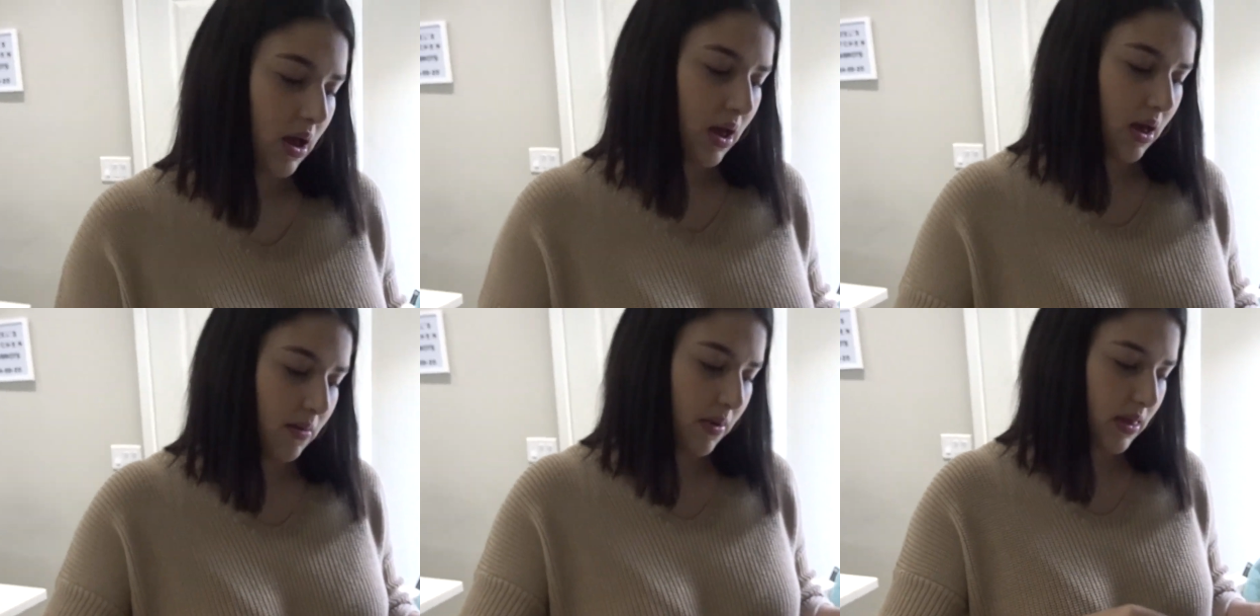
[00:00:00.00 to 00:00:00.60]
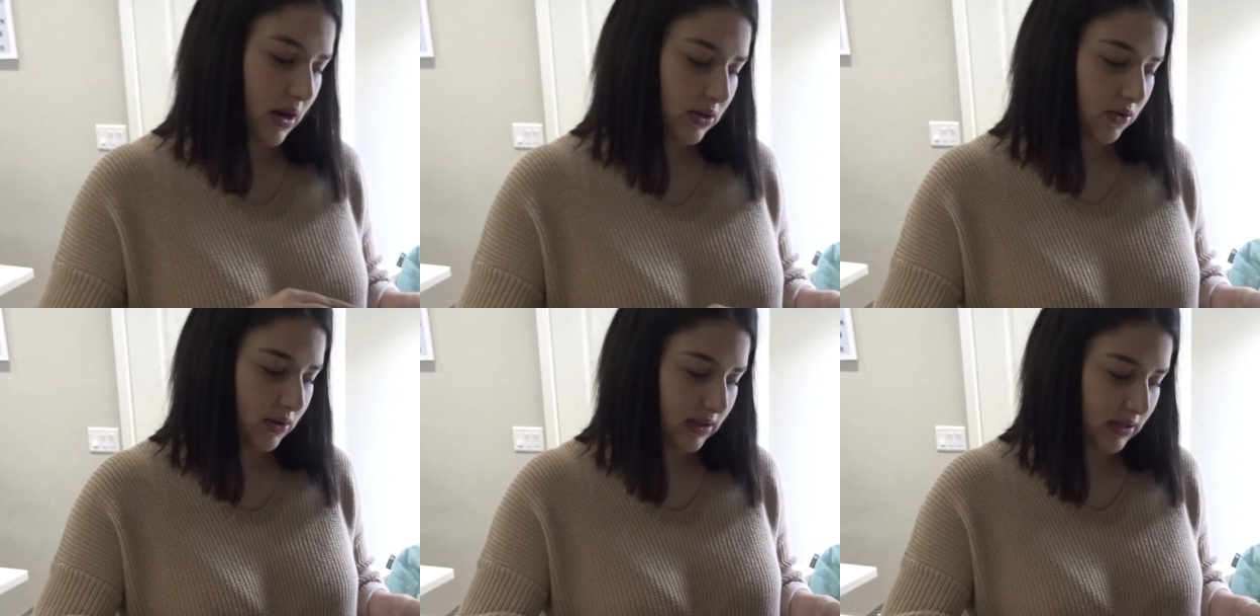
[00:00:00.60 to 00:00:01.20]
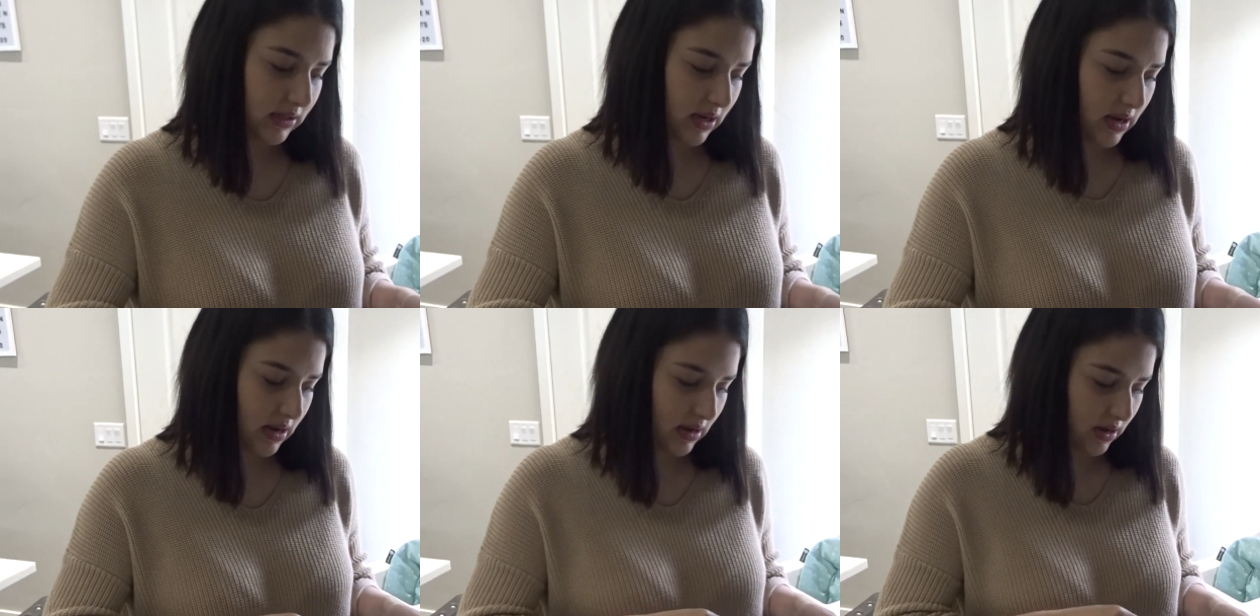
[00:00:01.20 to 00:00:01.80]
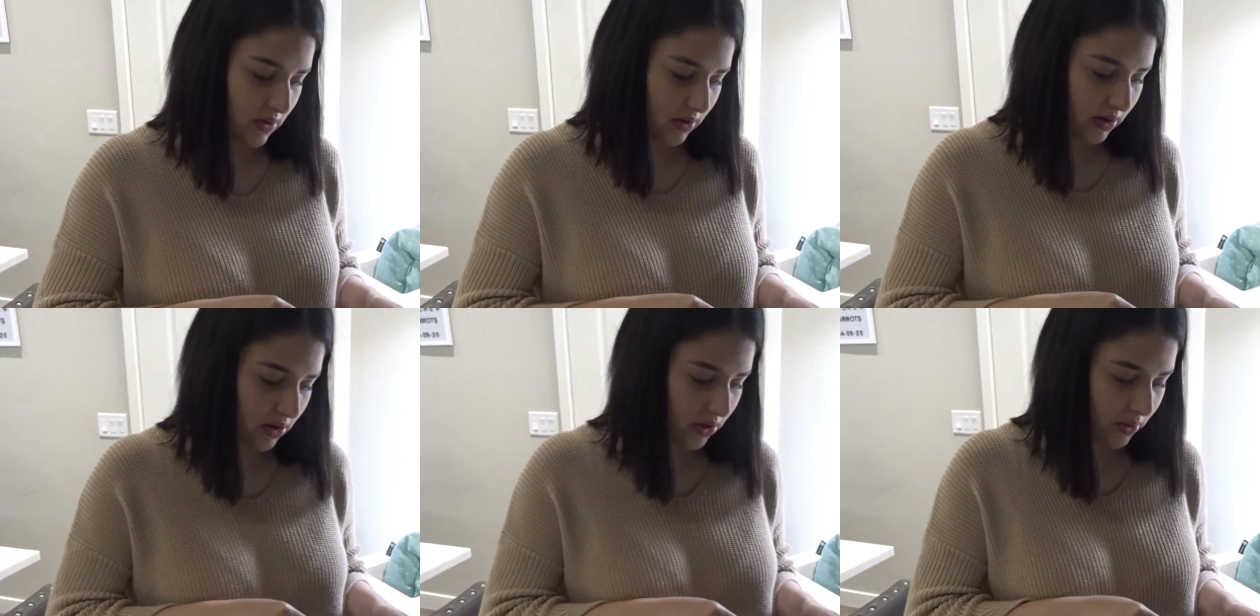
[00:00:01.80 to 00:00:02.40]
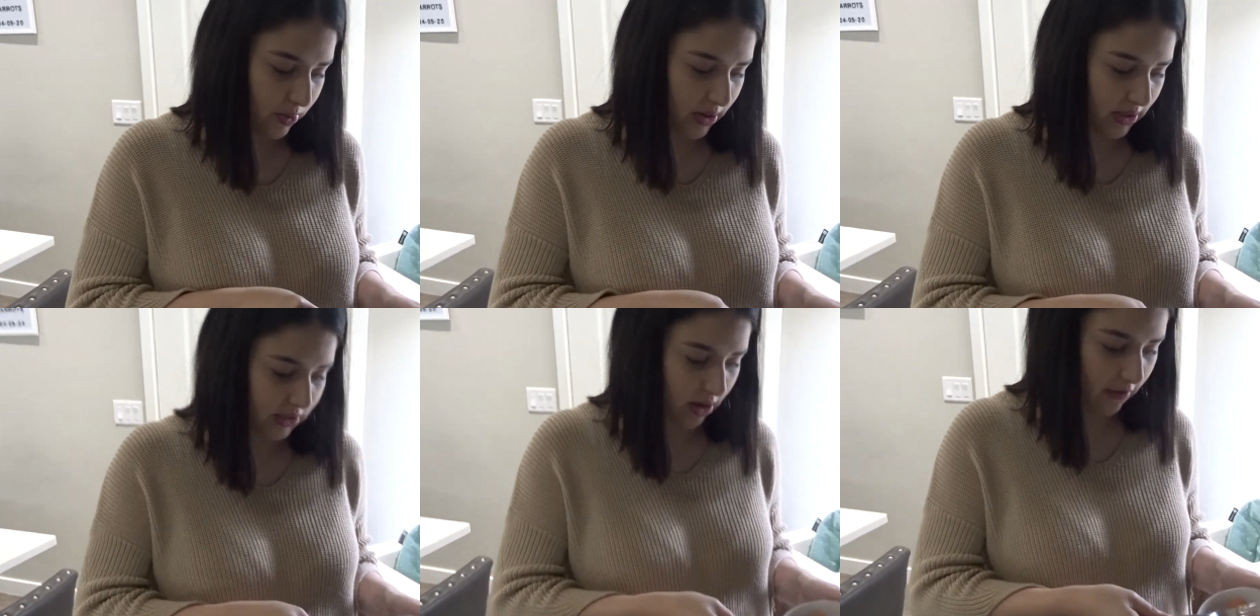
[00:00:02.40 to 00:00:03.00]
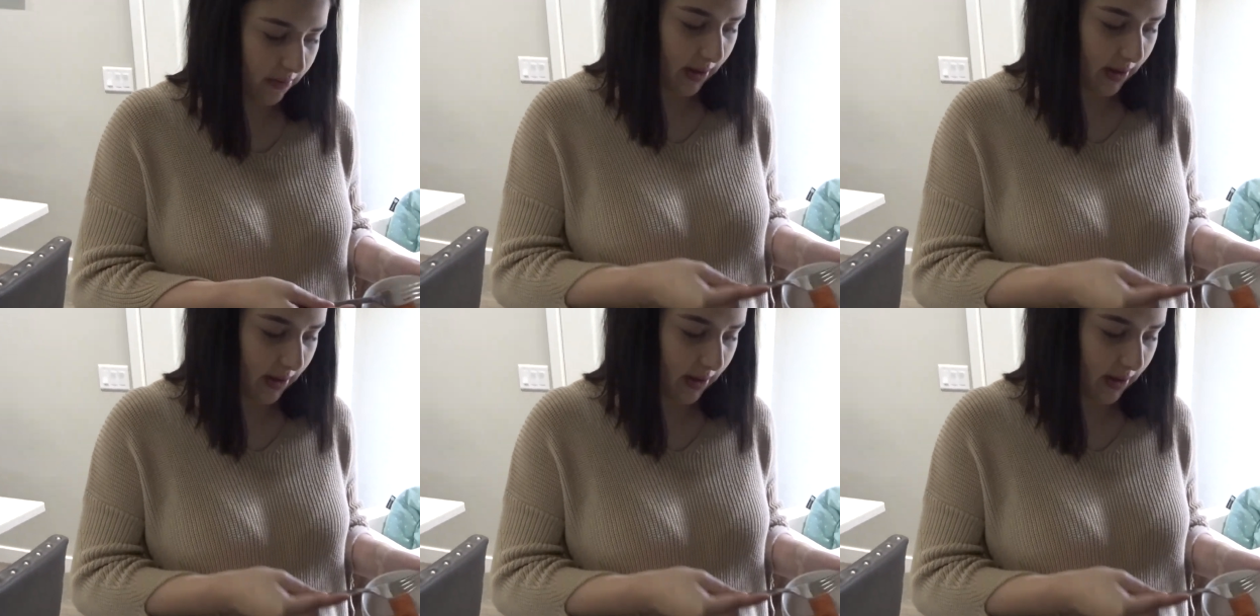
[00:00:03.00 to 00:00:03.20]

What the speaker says: And then as you can see, you can tell they're pretty soft